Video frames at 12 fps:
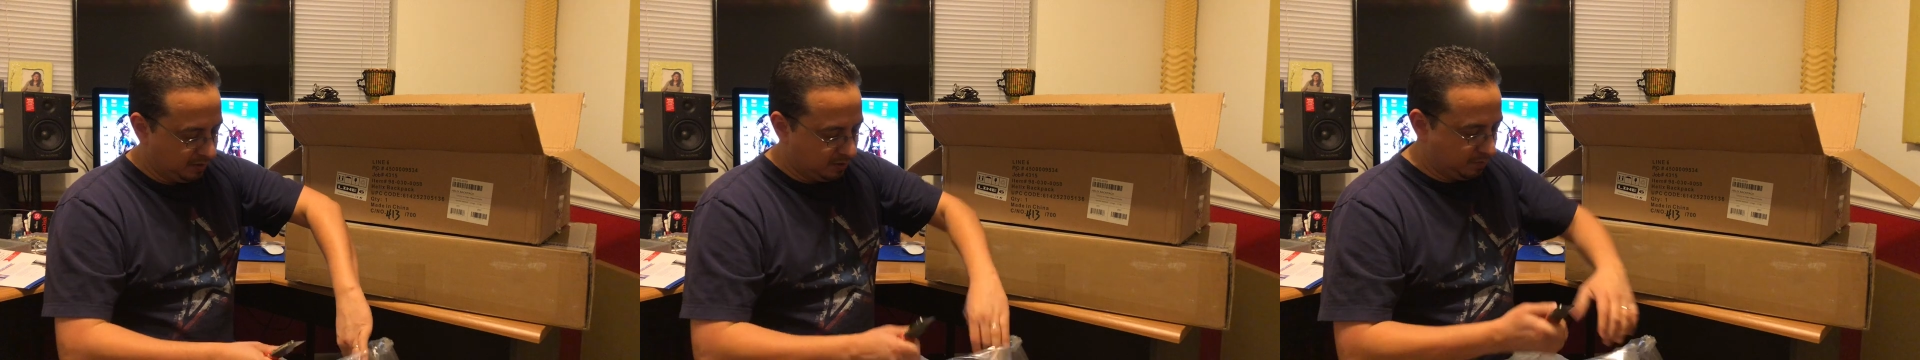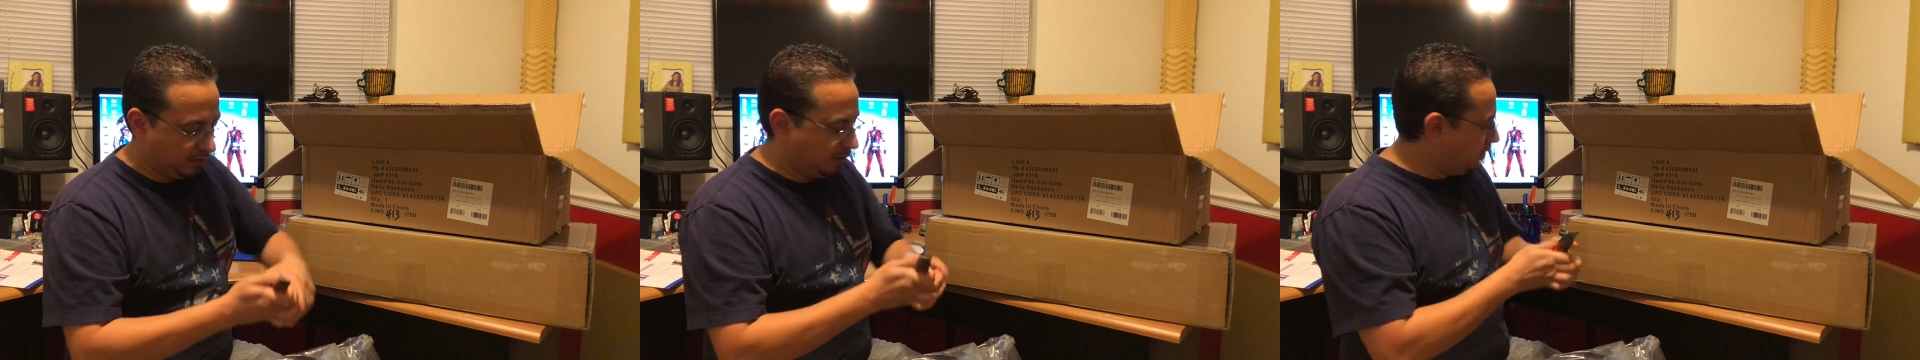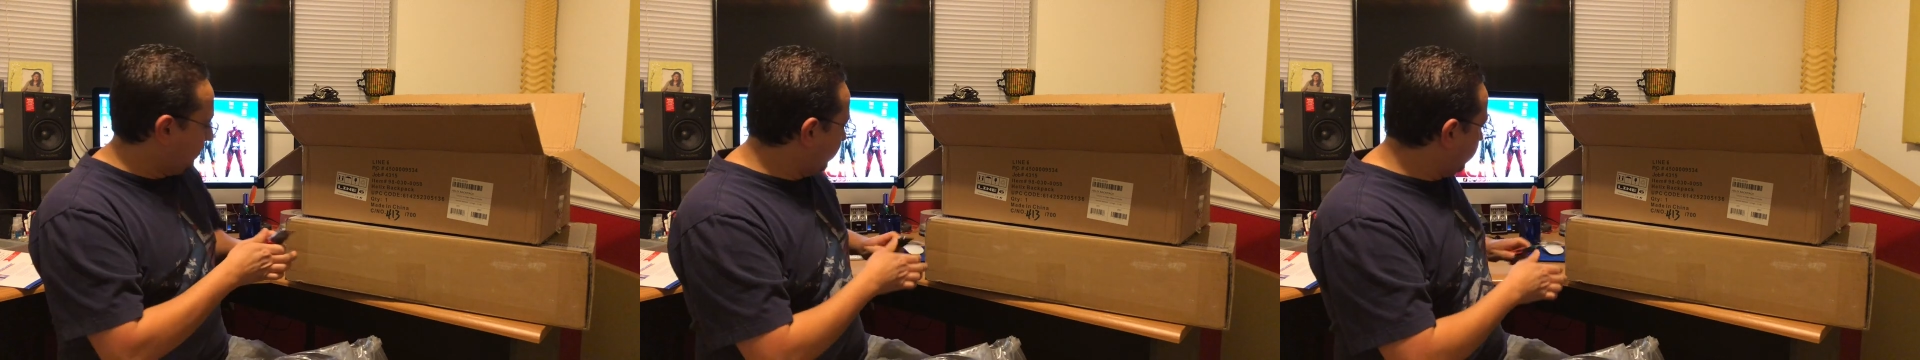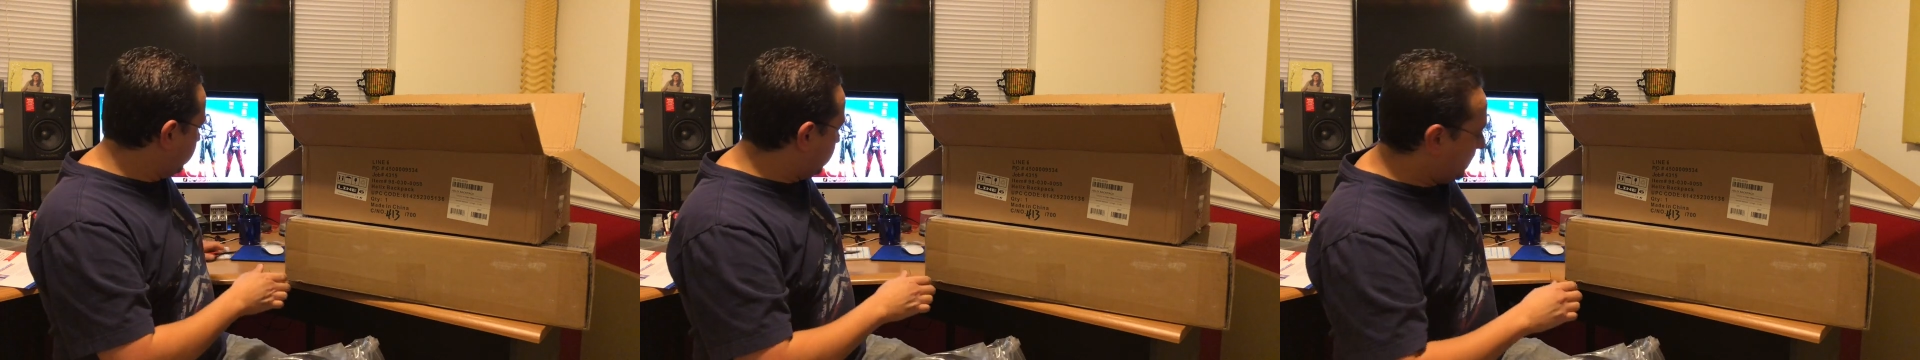There we go.
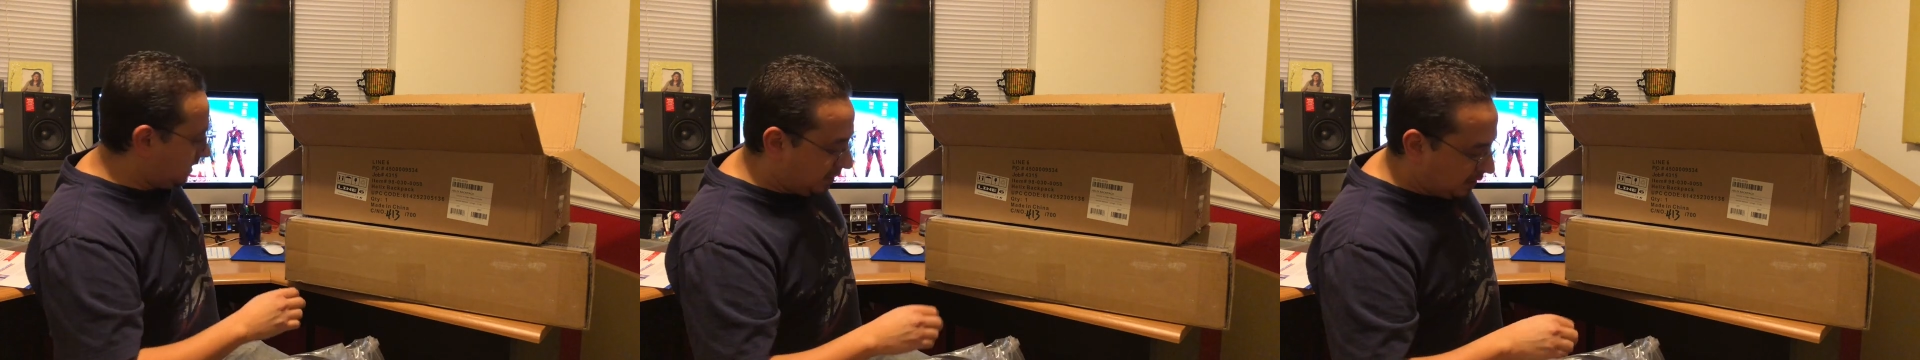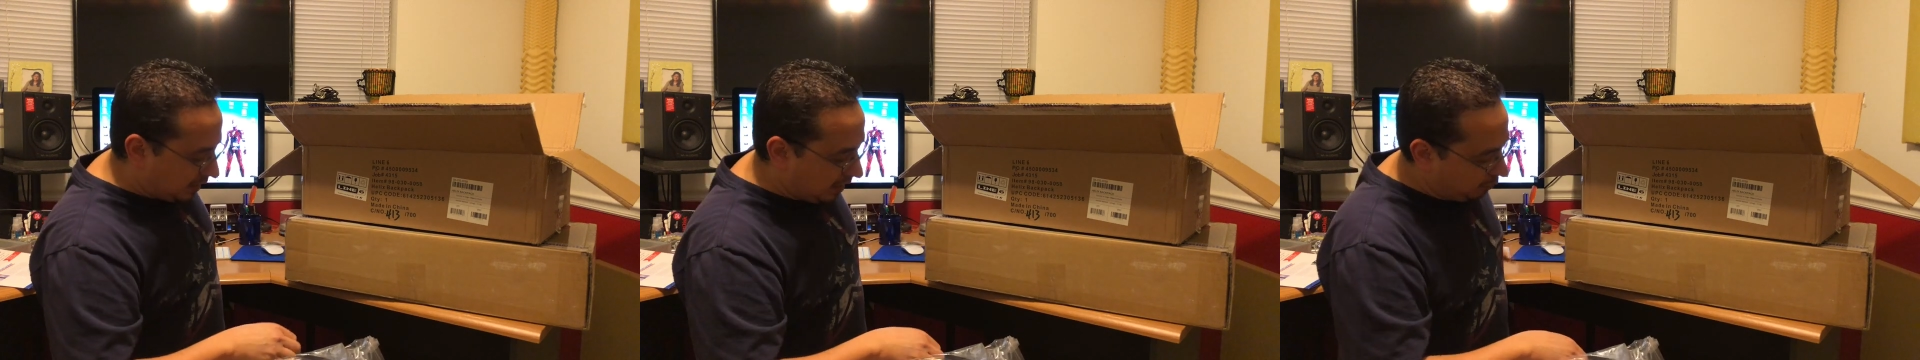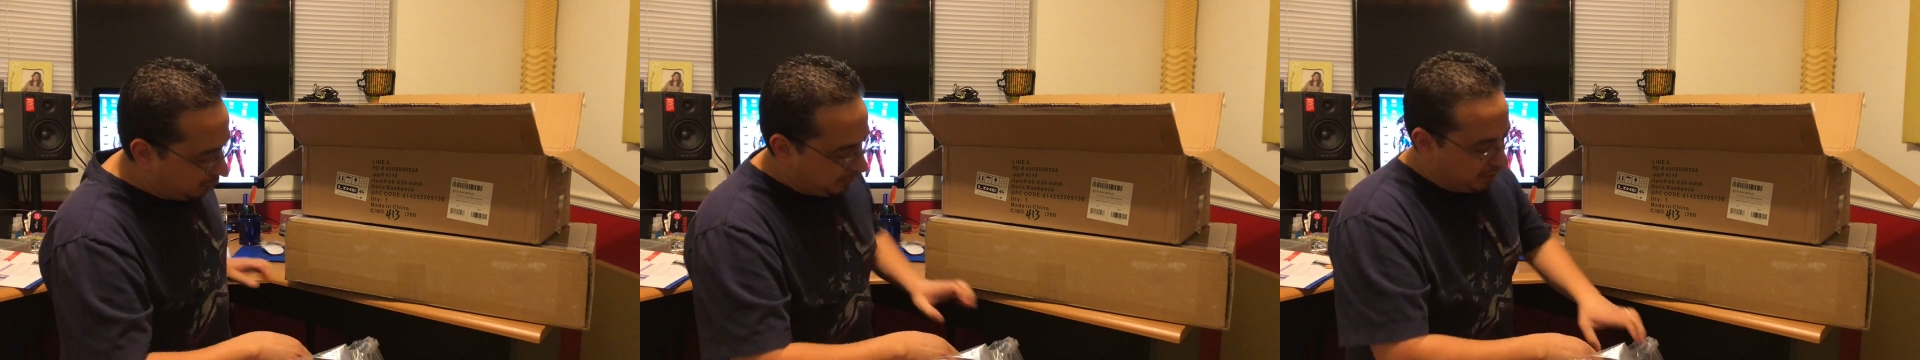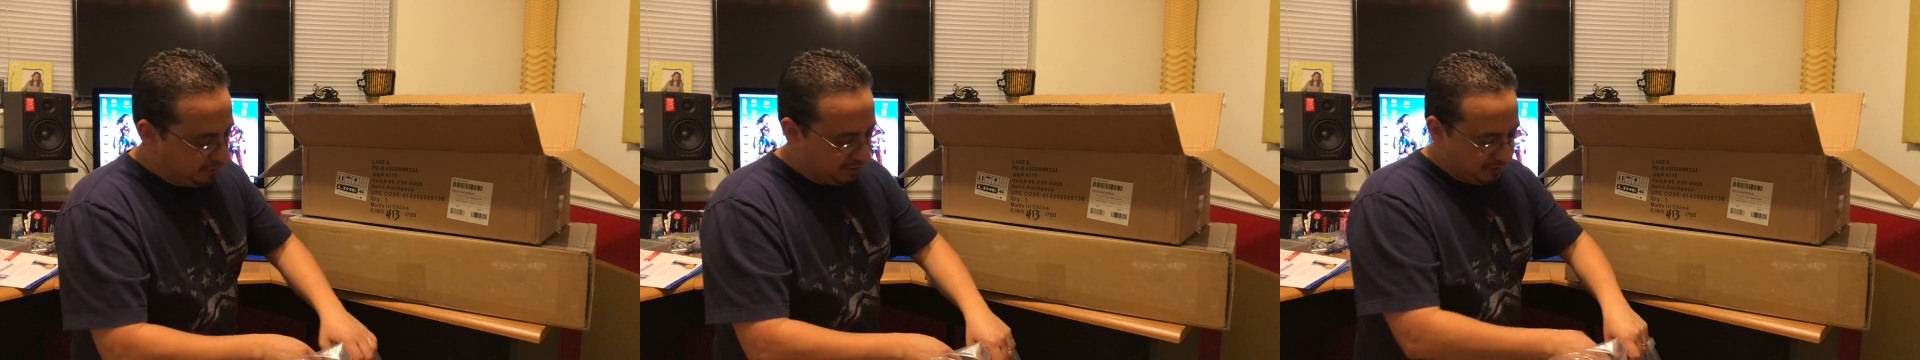I will be
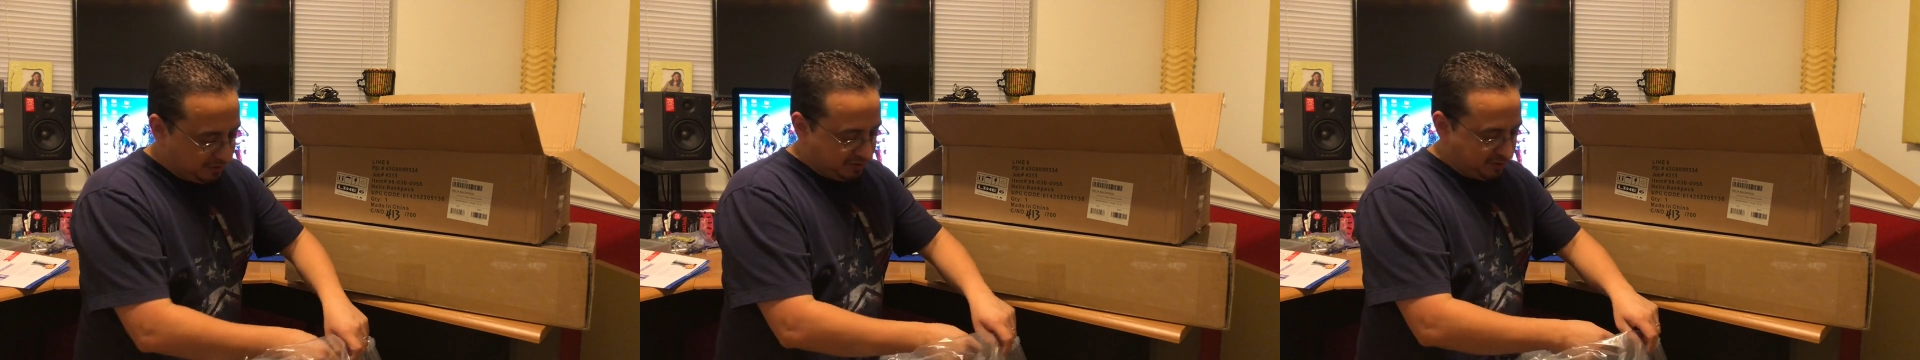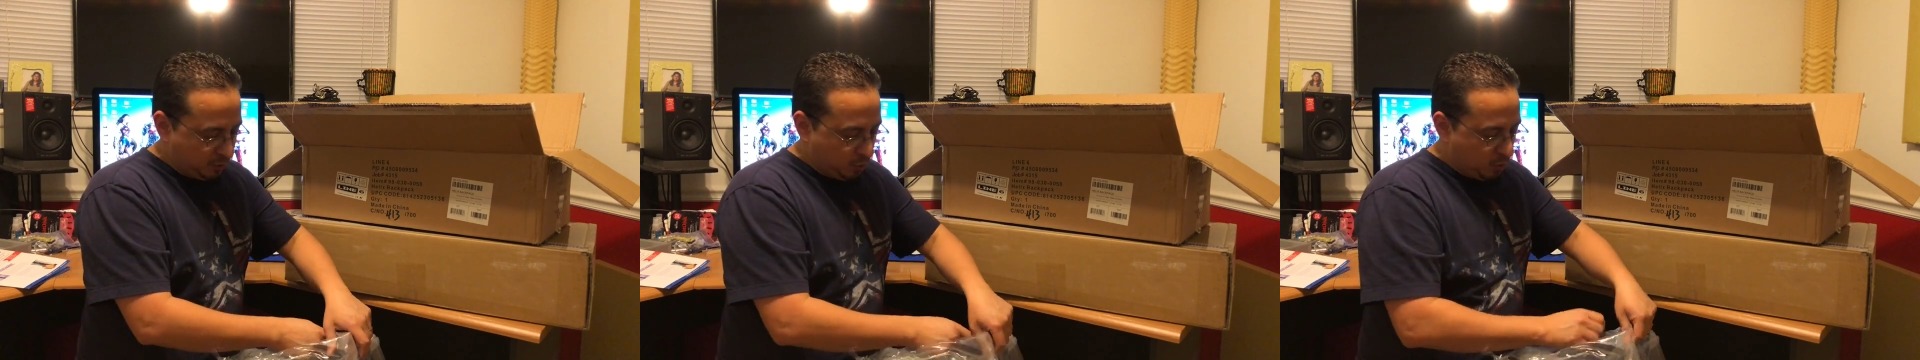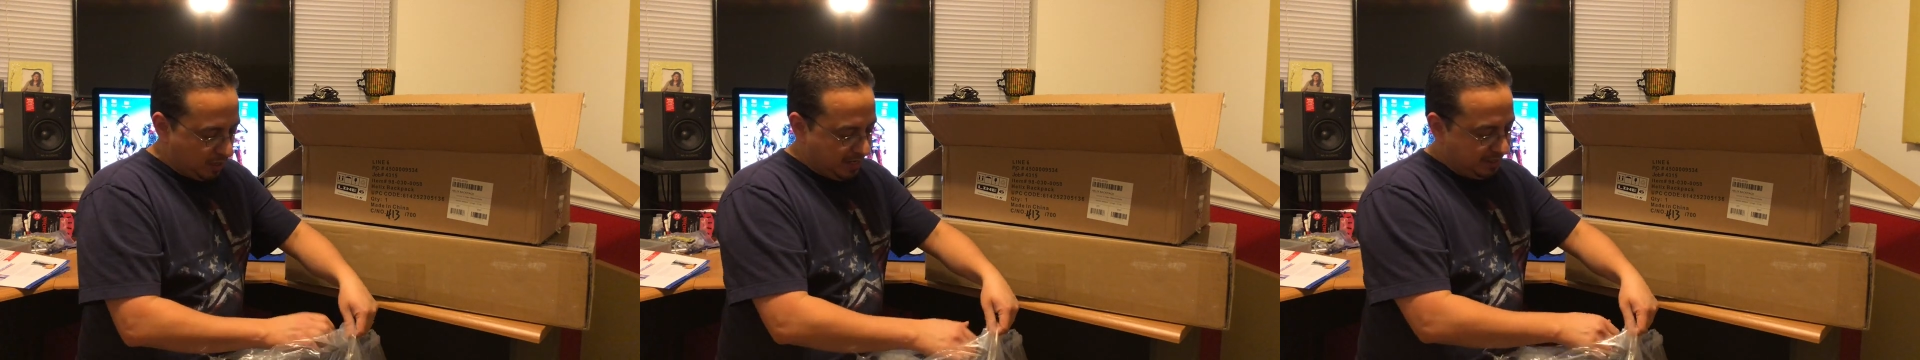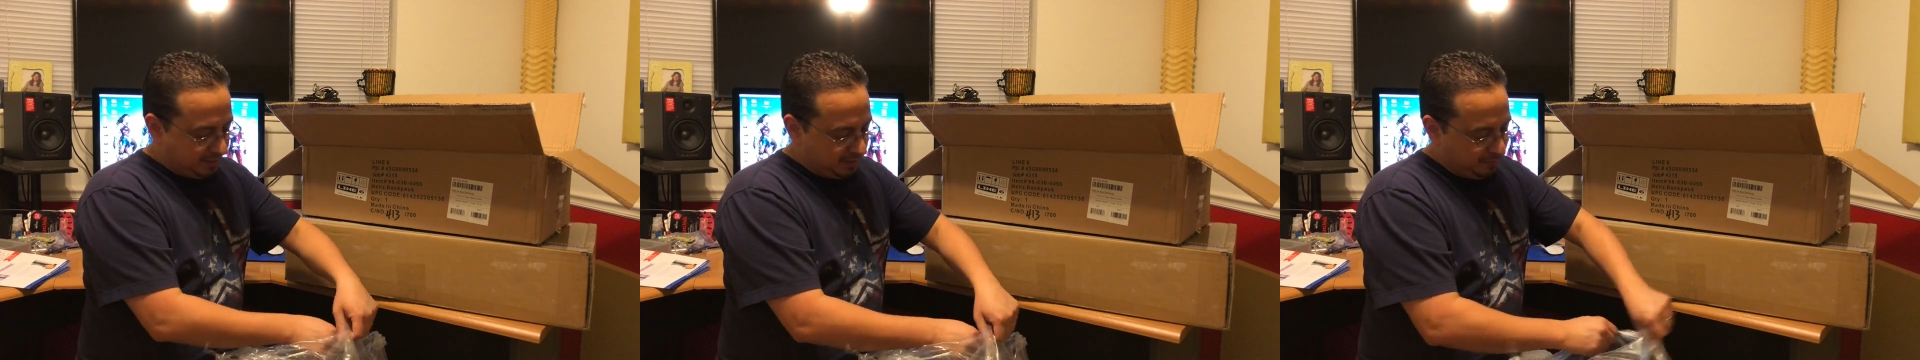using this
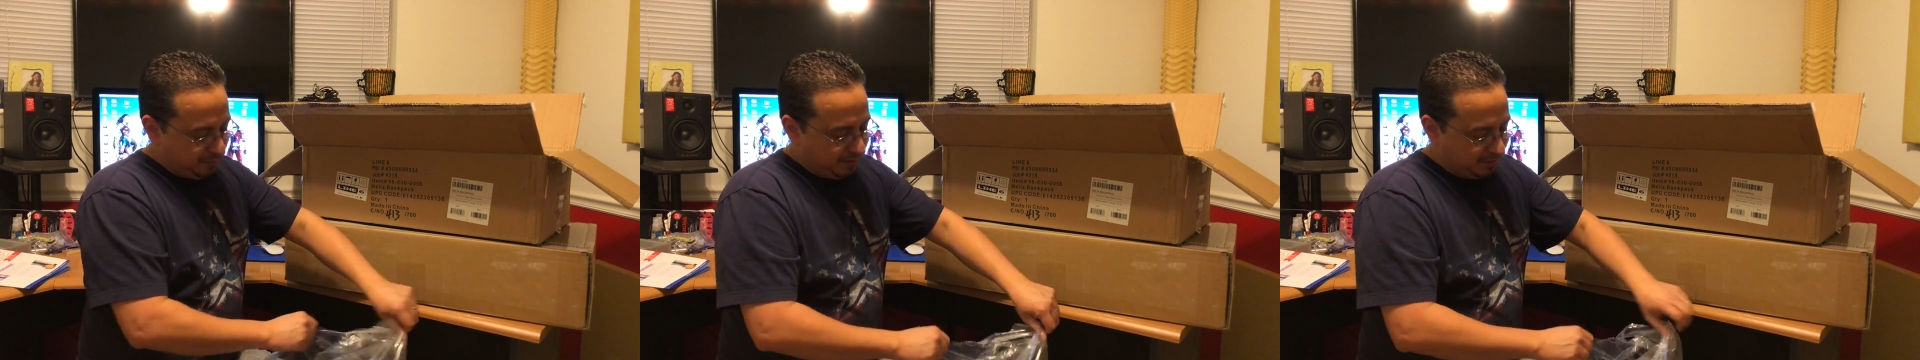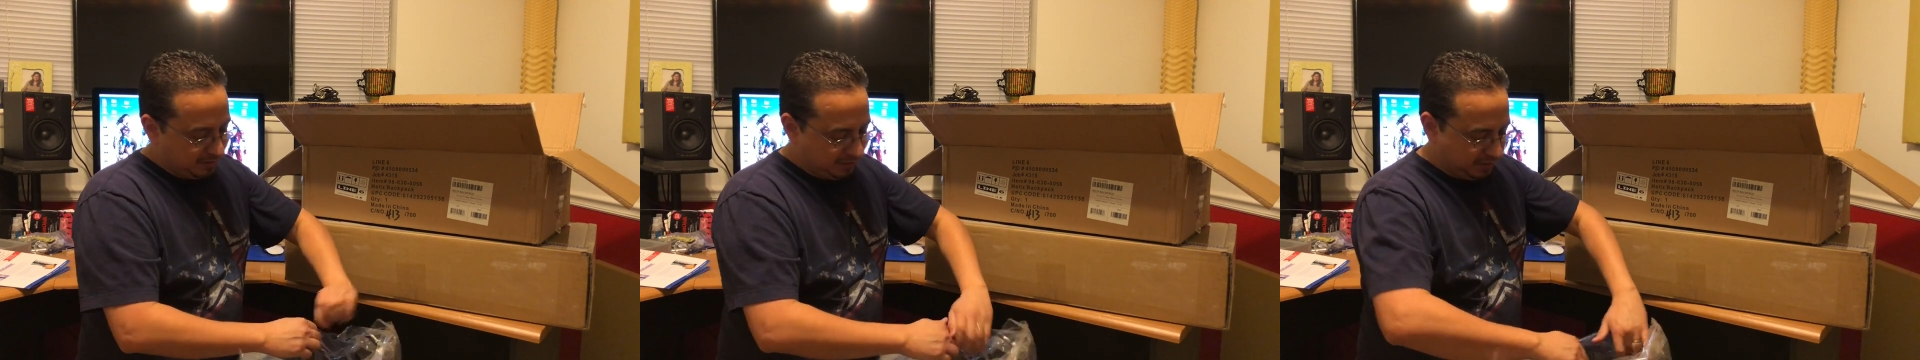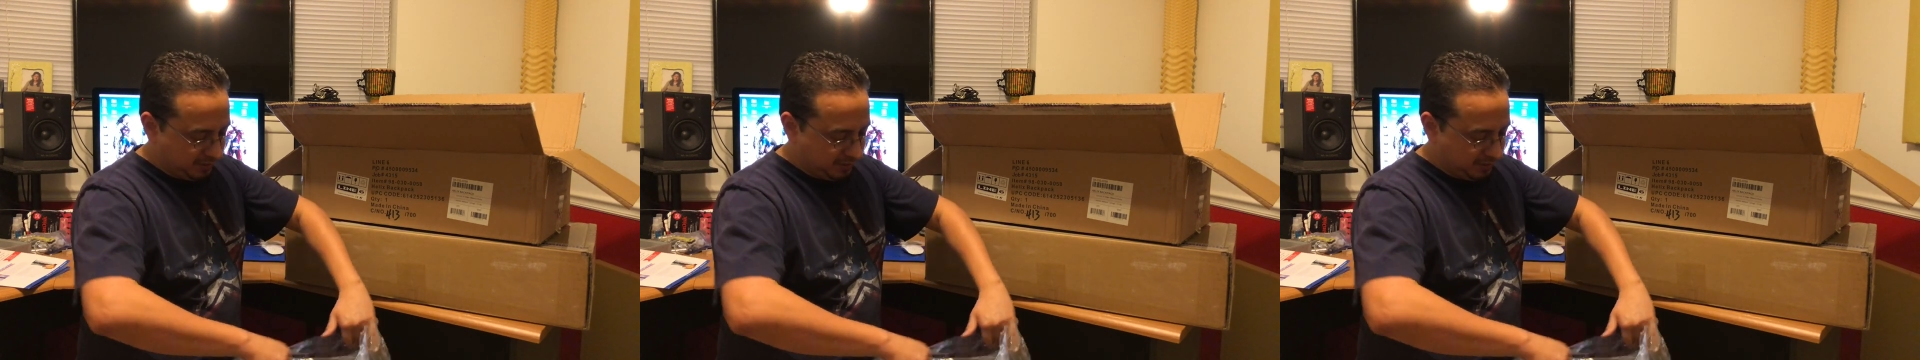quite a bit.